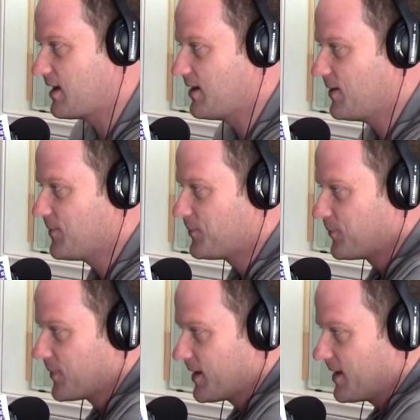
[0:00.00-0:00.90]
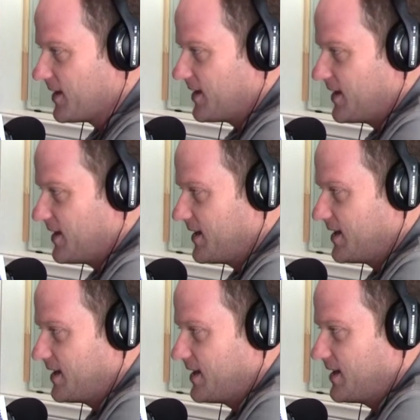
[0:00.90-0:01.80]
My week was... Uh,
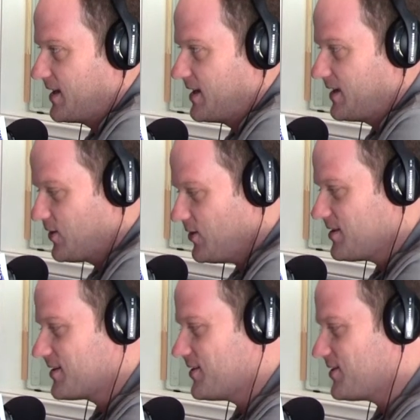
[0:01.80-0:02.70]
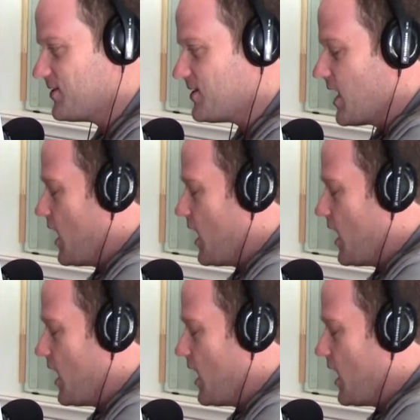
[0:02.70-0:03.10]
Great. Good, actually, very good, good.